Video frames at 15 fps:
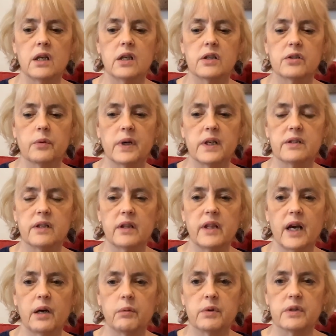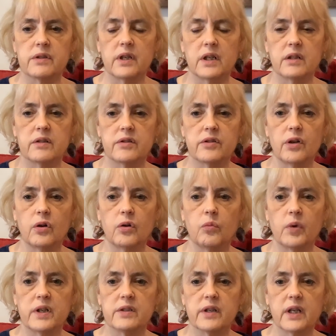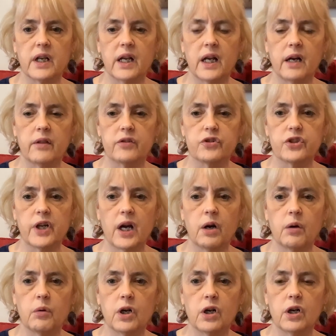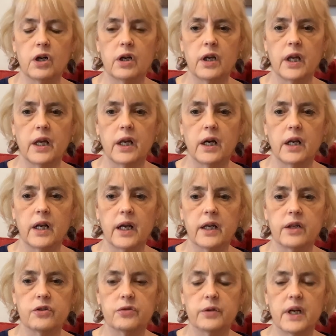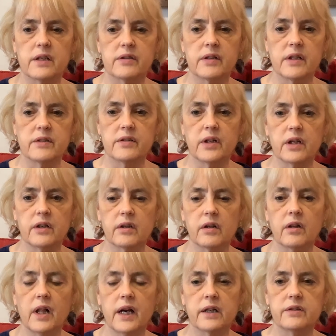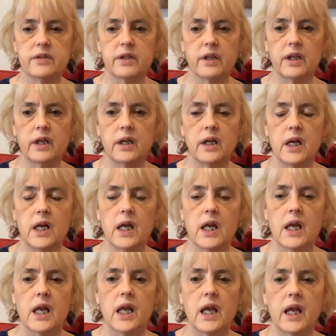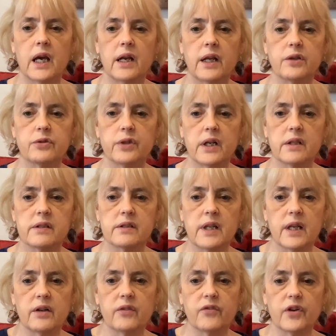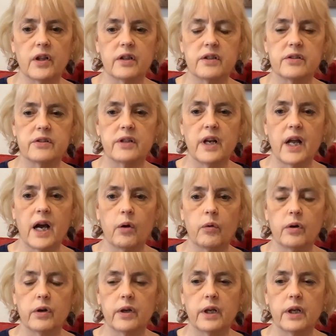So I said that was it. So once I get out of the shower and I get dressed, I start the clock ticking, and I try to stand for at least an hour,